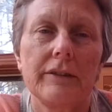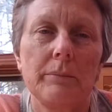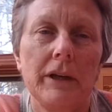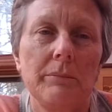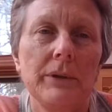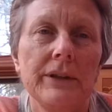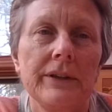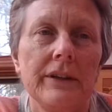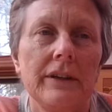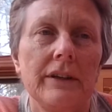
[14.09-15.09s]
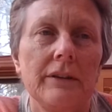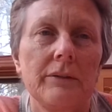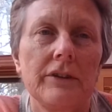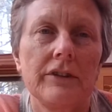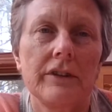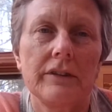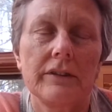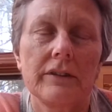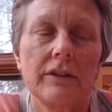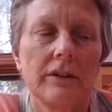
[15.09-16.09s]
paper which is
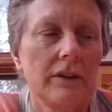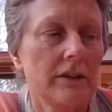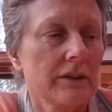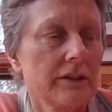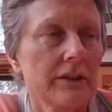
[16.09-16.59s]
called